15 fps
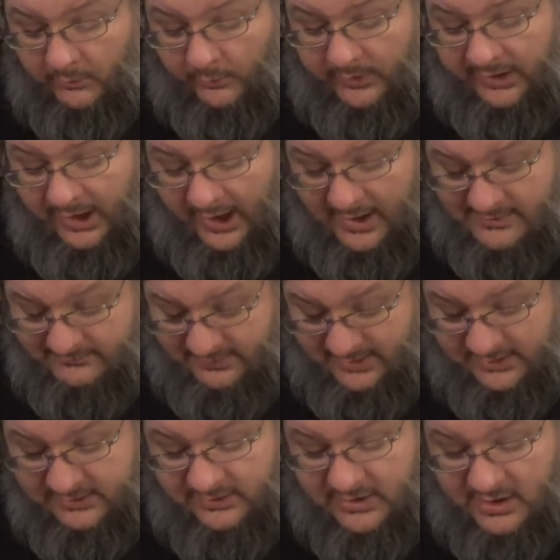We have
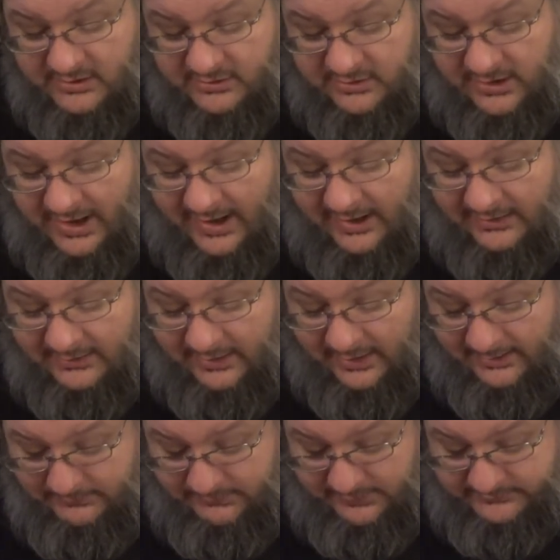another
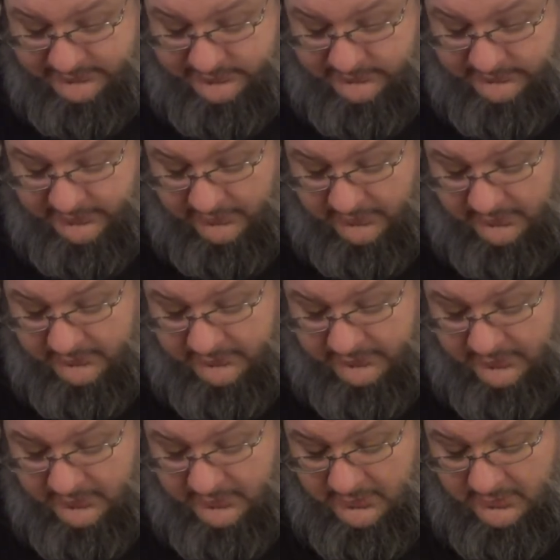ally, +1 bonus,
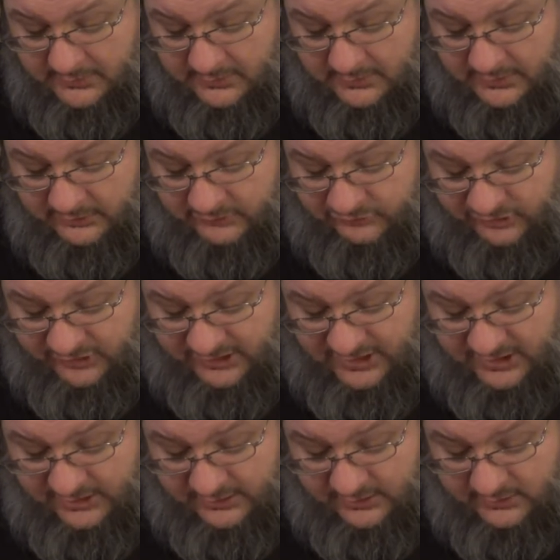
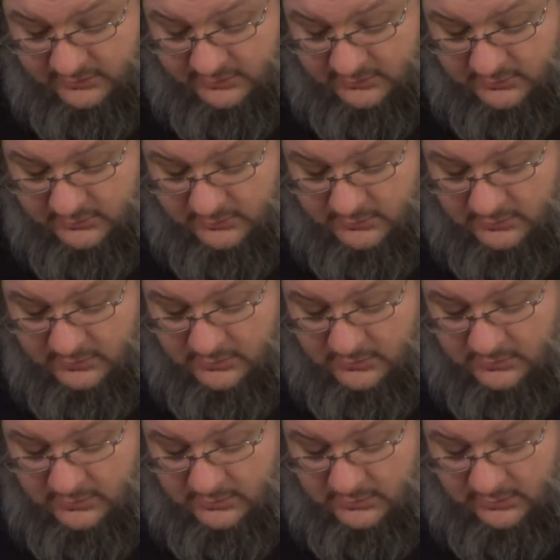Janika,
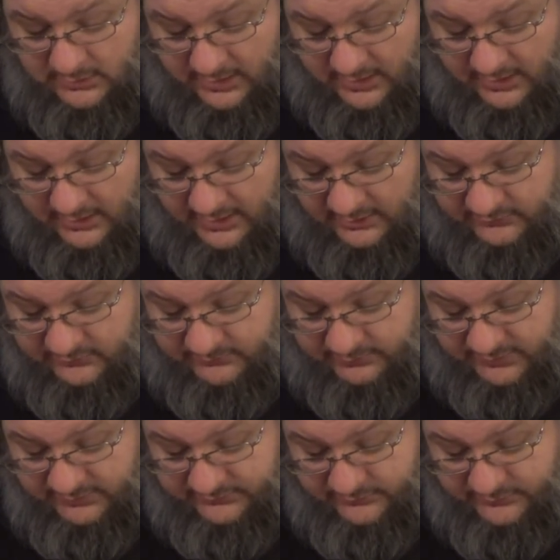an extra
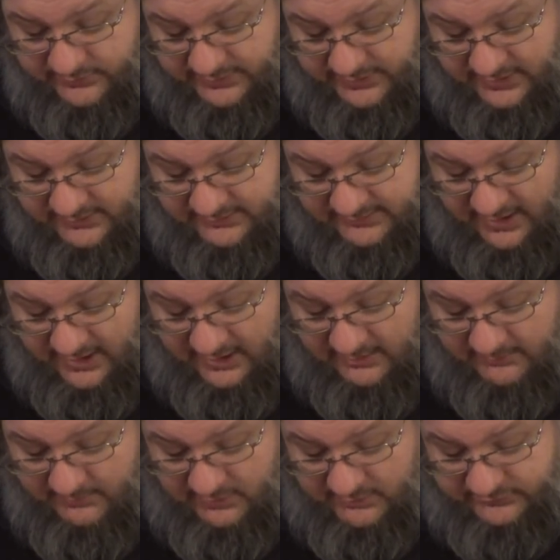+1 against
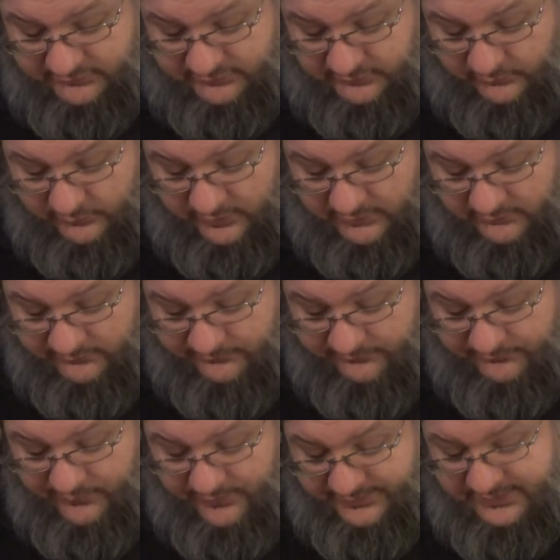any monster with
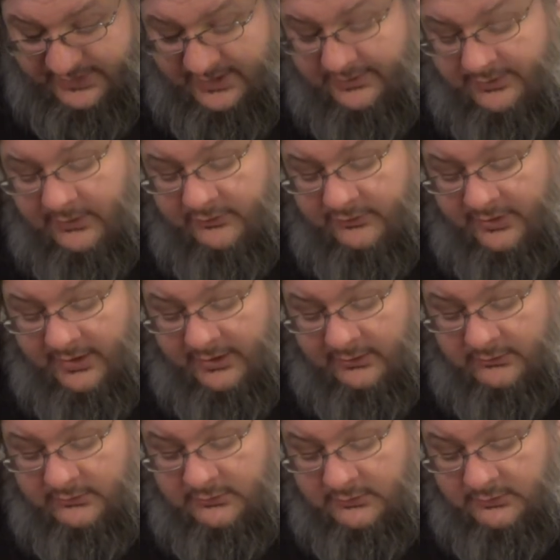foot in their
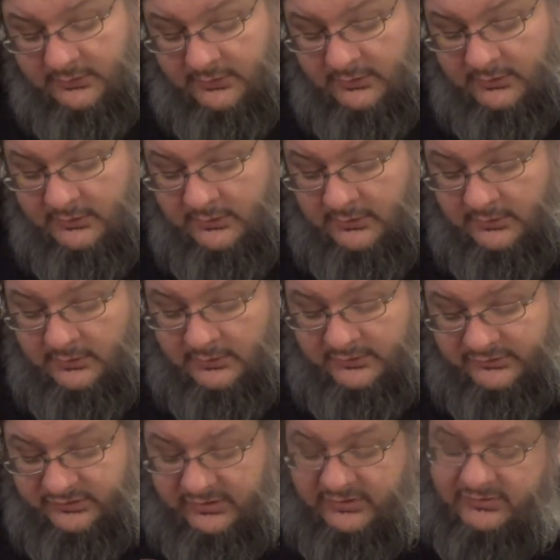title.
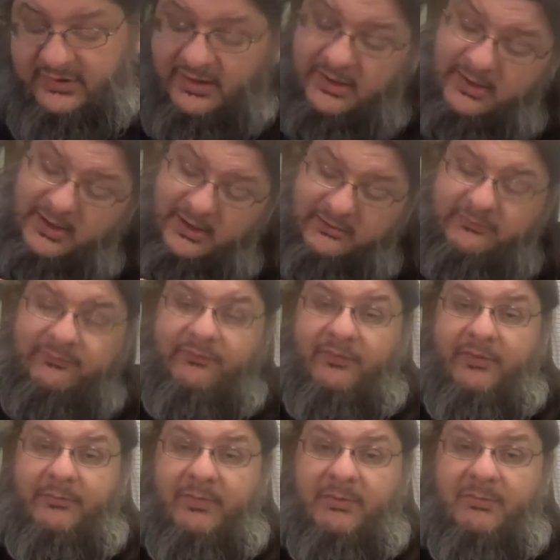She looks like an
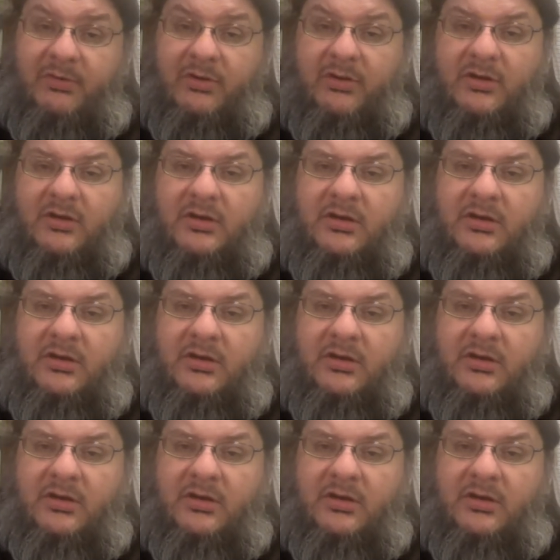ex-Foot member.